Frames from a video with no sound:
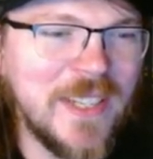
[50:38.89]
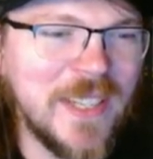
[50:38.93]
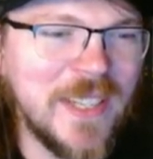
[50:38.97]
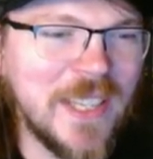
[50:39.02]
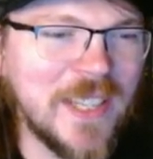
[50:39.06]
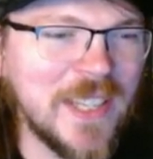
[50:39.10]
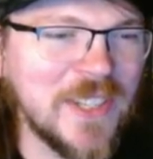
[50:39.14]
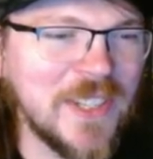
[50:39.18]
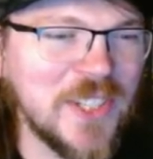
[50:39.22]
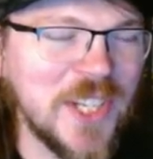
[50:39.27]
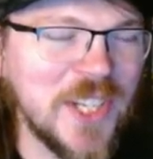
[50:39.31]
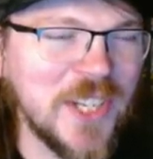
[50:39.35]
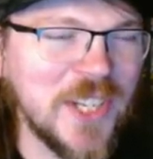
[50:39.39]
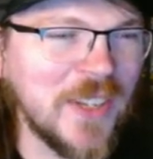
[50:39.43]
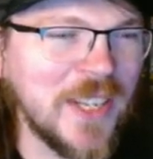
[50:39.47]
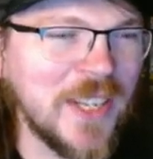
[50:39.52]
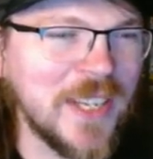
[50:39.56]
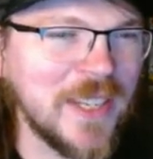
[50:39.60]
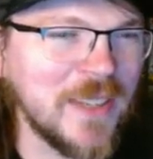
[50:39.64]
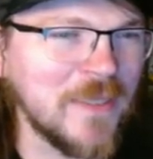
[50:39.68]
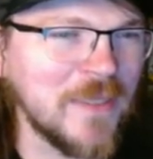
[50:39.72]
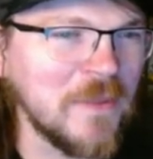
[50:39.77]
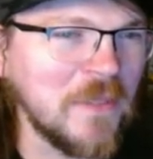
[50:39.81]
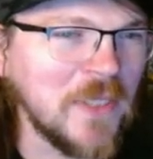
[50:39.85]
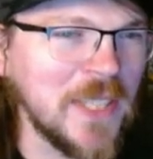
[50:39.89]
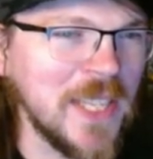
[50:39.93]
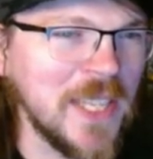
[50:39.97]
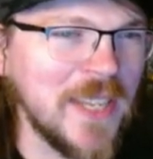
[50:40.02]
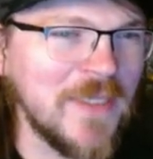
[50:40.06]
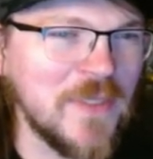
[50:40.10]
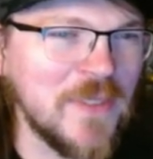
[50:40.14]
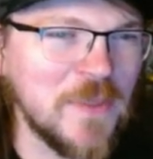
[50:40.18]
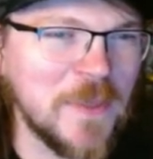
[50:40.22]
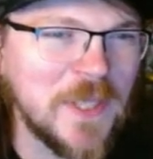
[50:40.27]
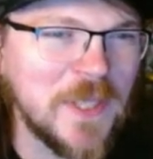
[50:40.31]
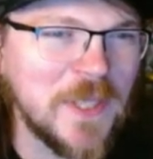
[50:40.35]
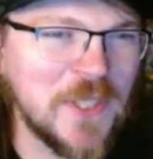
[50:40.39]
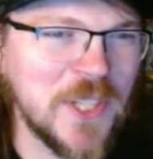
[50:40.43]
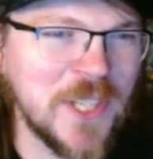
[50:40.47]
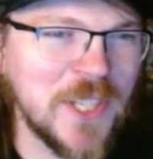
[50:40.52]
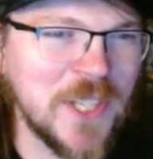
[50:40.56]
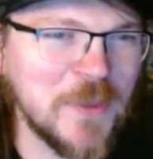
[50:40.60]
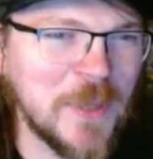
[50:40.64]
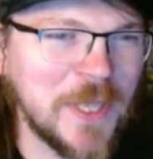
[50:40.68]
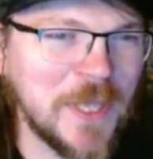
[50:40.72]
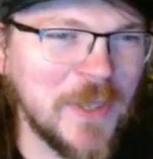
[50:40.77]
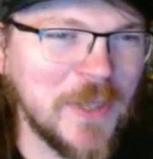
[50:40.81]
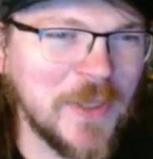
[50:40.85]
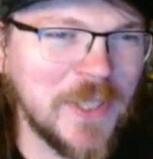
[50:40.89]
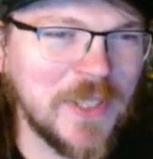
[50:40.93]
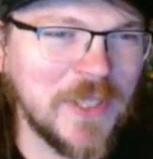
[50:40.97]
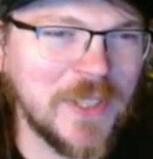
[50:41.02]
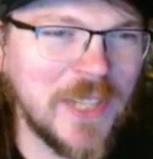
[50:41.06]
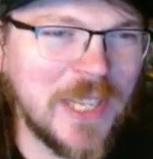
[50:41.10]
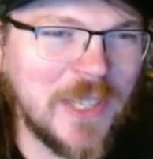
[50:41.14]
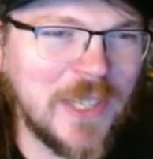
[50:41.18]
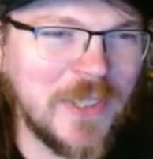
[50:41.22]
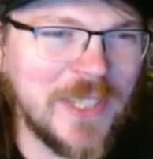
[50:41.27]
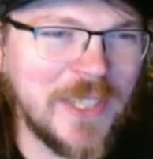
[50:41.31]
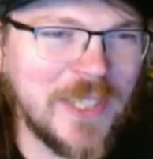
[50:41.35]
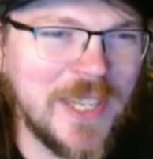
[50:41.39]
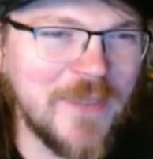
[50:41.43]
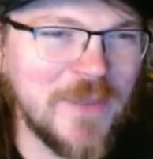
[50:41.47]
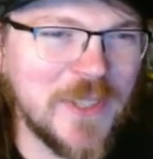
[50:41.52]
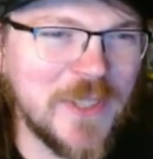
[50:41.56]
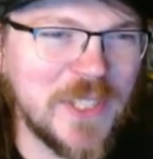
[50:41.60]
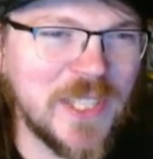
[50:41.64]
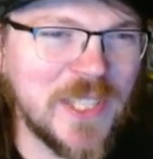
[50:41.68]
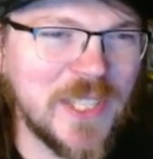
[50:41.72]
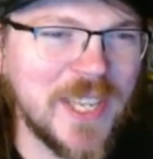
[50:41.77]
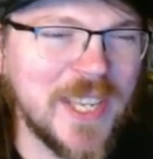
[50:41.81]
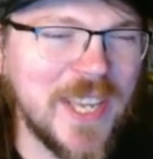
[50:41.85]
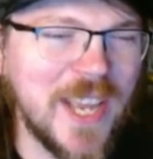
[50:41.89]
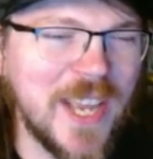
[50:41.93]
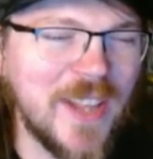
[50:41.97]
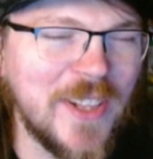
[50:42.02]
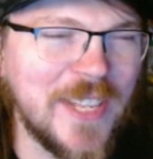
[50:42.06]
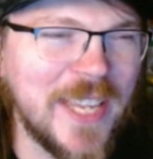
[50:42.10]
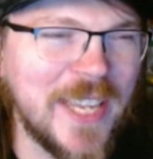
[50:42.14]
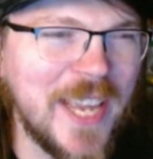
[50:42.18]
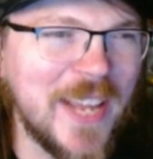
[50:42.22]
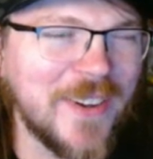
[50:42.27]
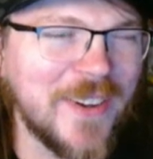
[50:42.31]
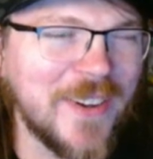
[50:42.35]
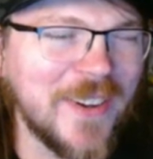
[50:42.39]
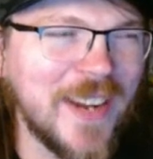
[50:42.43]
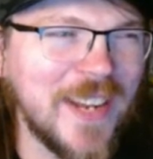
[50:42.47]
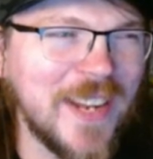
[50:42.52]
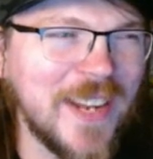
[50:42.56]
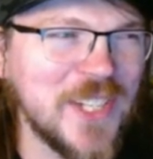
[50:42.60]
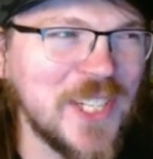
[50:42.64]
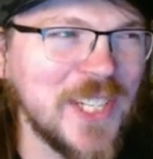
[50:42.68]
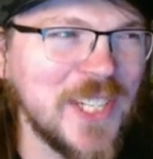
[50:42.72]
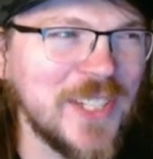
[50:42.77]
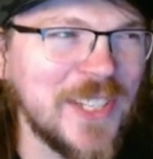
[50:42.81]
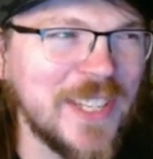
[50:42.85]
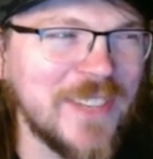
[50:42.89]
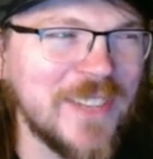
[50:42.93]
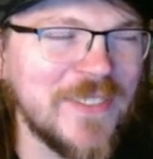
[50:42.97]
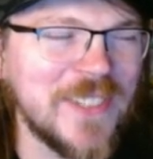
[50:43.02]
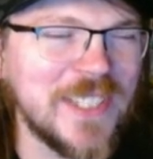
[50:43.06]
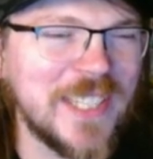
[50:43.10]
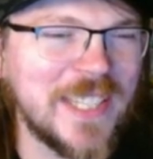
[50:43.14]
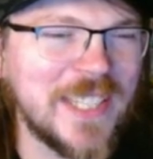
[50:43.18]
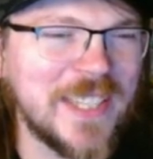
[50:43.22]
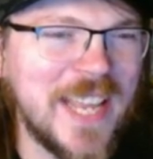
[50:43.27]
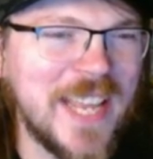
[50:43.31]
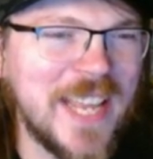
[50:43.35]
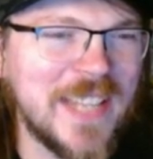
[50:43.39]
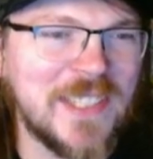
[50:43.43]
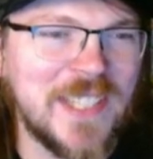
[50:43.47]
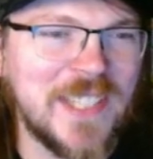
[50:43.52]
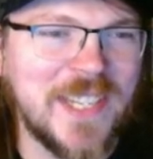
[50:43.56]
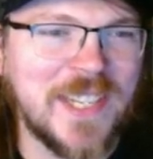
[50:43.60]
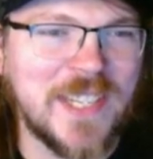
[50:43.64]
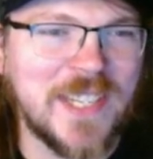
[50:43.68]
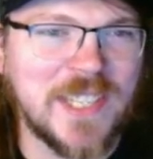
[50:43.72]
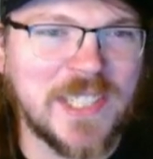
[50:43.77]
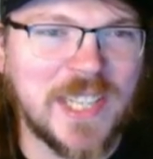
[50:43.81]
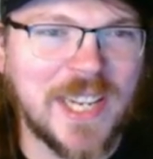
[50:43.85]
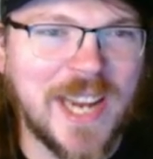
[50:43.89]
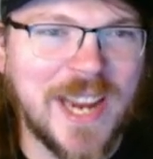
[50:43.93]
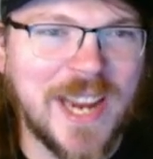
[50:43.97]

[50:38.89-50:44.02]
and then she like leaves because she doesn't want to go in the tunnel and him just like yelling at her as she leaves. Like that scene is like